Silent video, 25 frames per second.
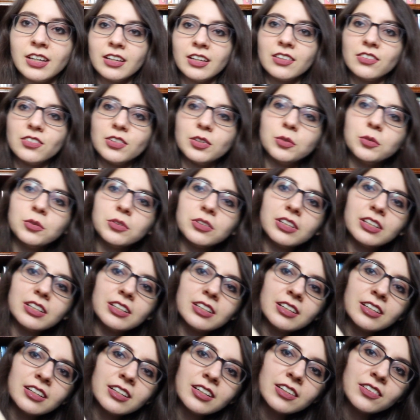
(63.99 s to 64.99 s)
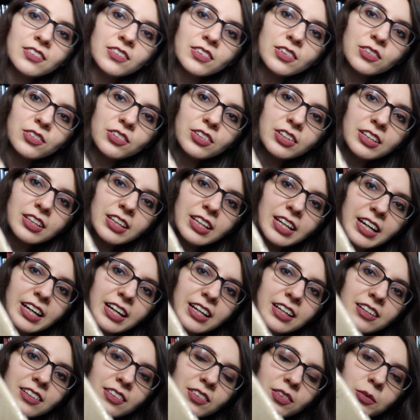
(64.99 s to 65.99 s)
So hold on. So I'll show you
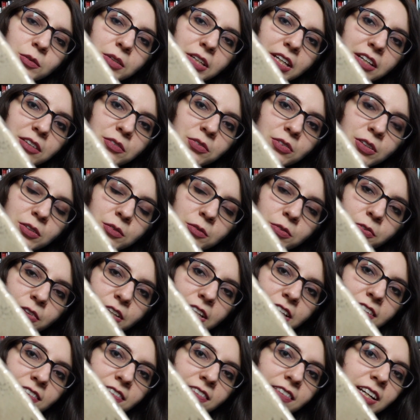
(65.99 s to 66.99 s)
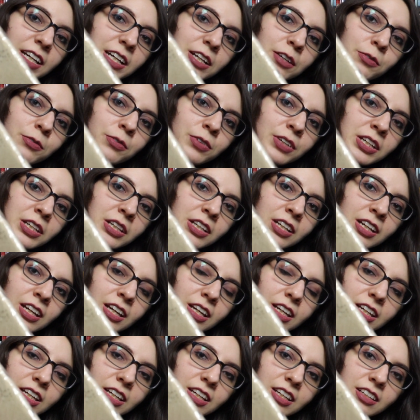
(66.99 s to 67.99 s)
that. So we have confetti stuff
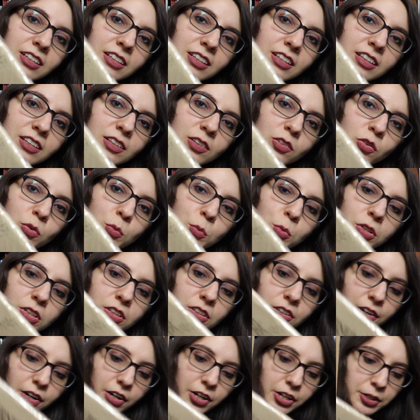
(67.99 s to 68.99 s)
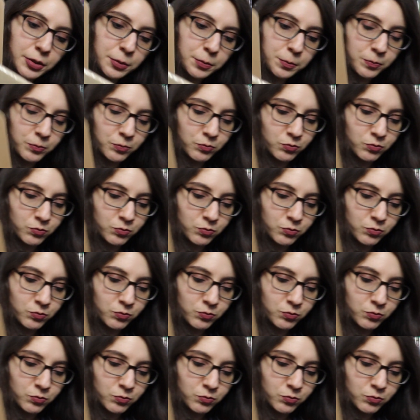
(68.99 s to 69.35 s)
and a little spoiler card.